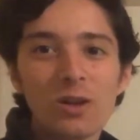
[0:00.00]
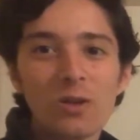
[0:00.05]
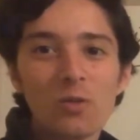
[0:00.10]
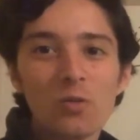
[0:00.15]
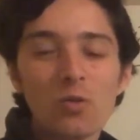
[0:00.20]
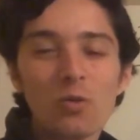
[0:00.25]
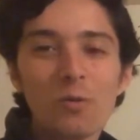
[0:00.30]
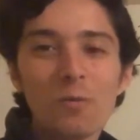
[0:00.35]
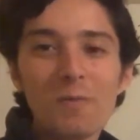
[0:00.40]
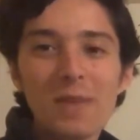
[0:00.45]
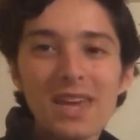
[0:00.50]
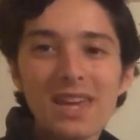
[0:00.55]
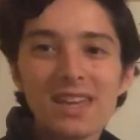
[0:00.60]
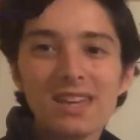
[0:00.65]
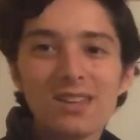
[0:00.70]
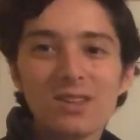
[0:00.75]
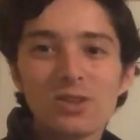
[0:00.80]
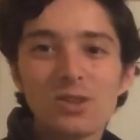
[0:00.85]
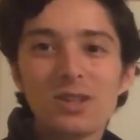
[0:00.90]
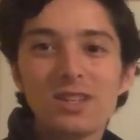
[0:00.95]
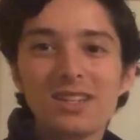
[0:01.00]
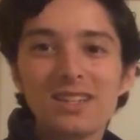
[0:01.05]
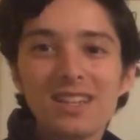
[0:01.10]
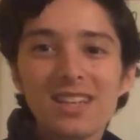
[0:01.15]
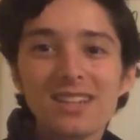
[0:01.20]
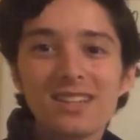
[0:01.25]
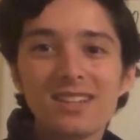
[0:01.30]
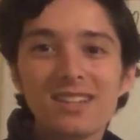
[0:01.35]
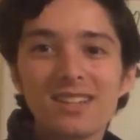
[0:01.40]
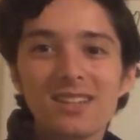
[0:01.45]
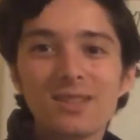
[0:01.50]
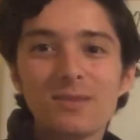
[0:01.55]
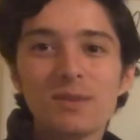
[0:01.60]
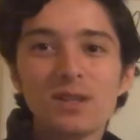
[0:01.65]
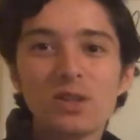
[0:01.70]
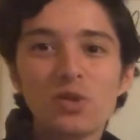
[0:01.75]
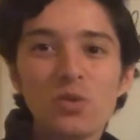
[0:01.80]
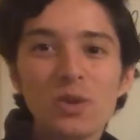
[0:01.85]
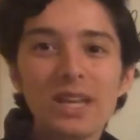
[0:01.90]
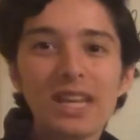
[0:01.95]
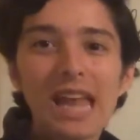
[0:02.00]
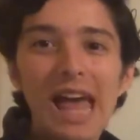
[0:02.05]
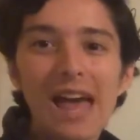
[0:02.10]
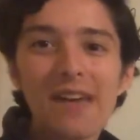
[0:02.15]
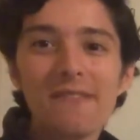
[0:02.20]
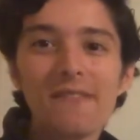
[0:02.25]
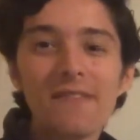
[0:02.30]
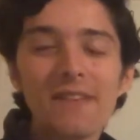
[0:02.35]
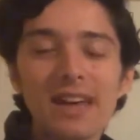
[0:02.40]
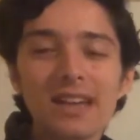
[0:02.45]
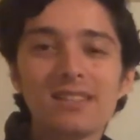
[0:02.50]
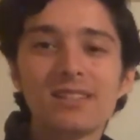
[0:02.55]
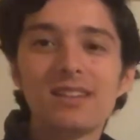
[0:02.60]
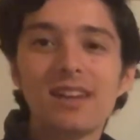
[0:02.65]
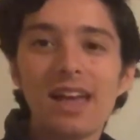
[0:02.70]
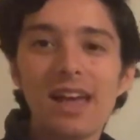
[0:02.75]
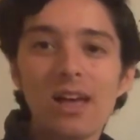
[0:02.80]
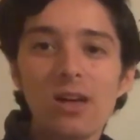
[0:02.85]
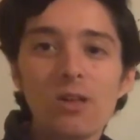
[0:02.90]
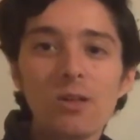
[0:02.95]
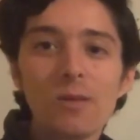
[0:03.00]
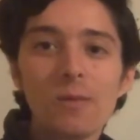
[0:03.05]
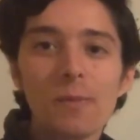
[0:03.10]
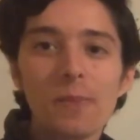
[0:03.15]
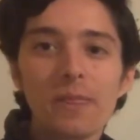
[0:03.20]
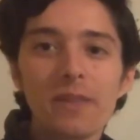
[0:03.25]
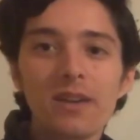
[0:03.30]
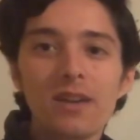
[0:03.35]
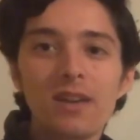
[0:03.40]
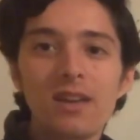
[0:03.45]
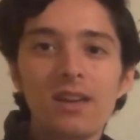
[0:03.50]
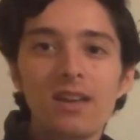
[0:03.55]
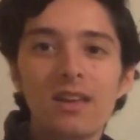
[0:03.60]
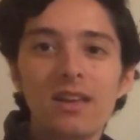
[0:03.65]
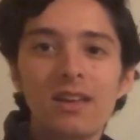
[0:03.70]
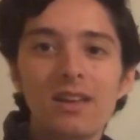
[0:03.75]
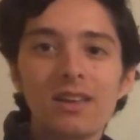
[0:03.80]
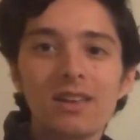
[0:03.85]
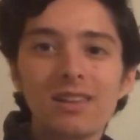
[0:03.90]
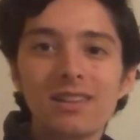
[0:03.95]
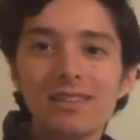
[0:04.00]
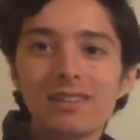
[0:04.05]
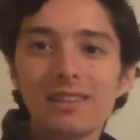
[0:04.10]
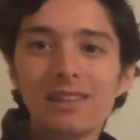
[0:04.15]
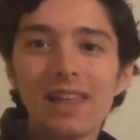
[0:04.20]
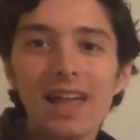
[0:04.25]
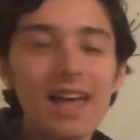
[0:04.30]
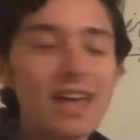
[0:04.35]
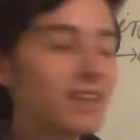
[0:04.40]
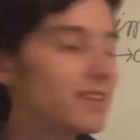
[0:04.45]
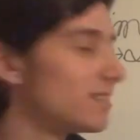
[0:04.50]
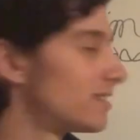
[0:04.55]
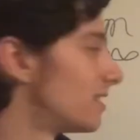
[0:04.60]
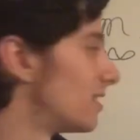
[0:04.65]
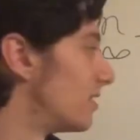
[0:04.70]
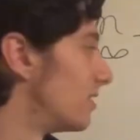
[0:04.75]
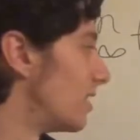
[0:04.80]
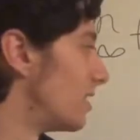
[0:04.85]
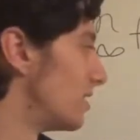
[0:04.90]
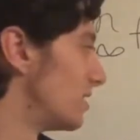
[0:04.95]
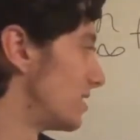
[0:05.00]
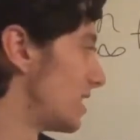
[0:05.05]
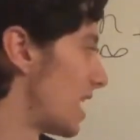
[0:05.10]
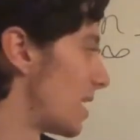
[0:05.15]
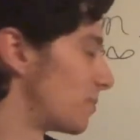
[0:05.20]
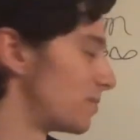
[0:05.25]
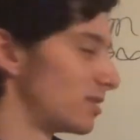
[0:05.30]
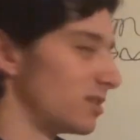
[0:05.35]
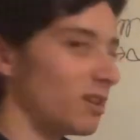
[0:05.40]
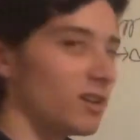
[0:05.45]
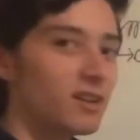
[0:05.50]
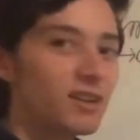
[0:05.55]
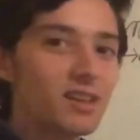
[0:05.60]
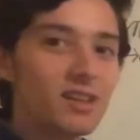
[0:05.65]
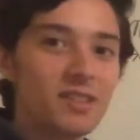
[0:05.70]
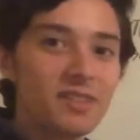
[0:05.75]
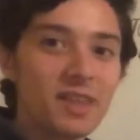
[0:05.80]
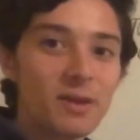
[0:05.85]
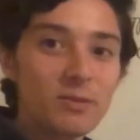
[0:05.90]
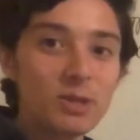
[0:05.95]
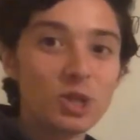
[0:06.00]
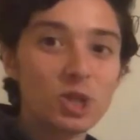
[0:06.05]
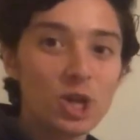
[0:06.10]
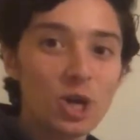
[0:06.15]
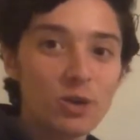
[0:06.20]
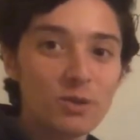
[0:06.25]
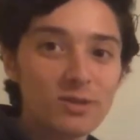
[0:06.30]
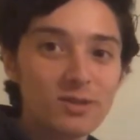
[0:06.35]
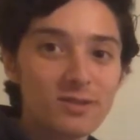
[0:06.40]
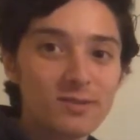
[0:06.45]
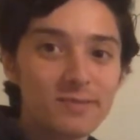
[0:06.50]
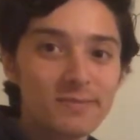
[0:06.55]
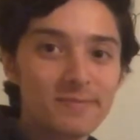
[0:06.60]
will make it so the distance between f of x and L is less than this epsilon that we chose.